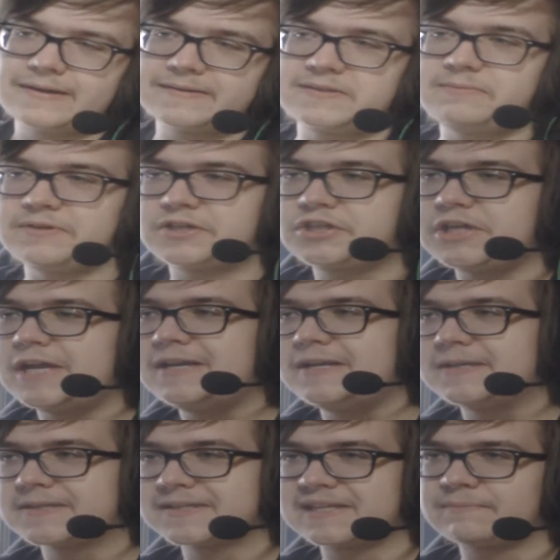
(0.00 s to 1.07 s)
to be
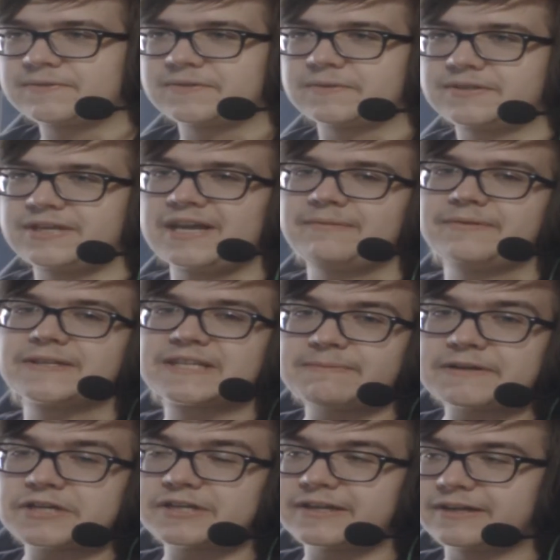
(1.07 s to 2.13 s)
shady since episode 10, but
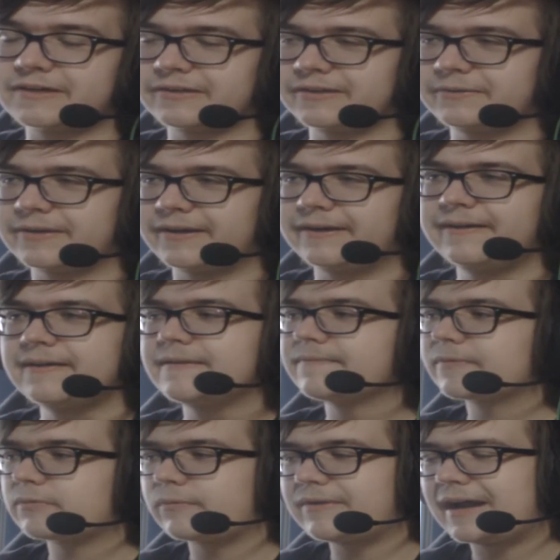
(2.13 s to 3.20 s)
especially in Deluna
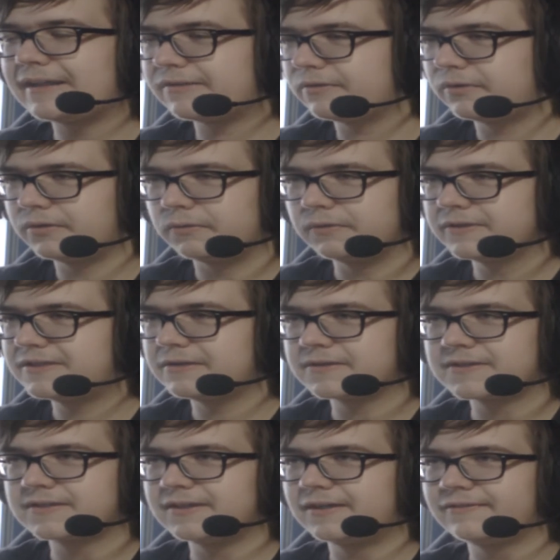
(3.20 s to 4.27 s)
when we had the whole Ultier
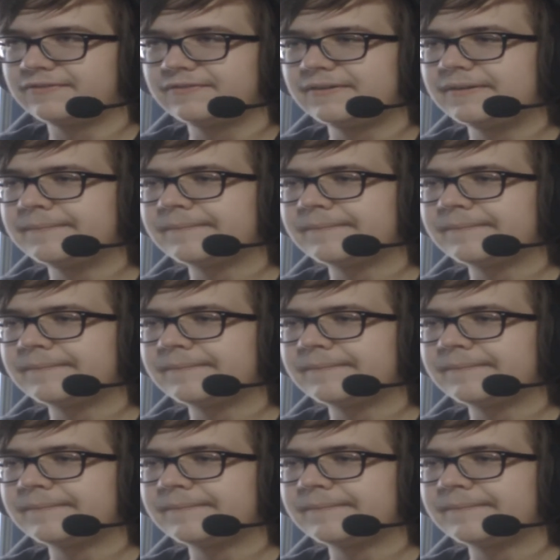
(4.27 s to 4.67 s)
stuff.